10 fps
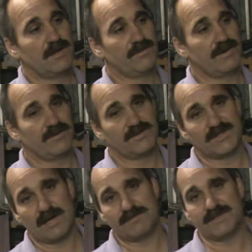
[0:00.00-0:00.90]
All the other
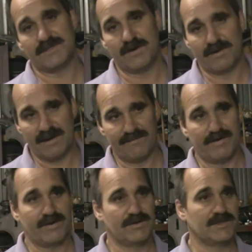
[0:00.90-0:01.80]
shops that don't have
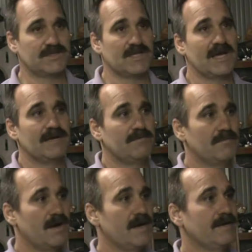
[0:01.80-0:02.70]
that are just sliding
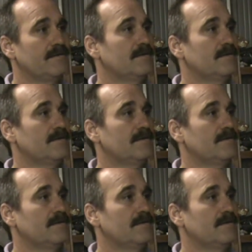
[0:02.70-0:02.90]
by.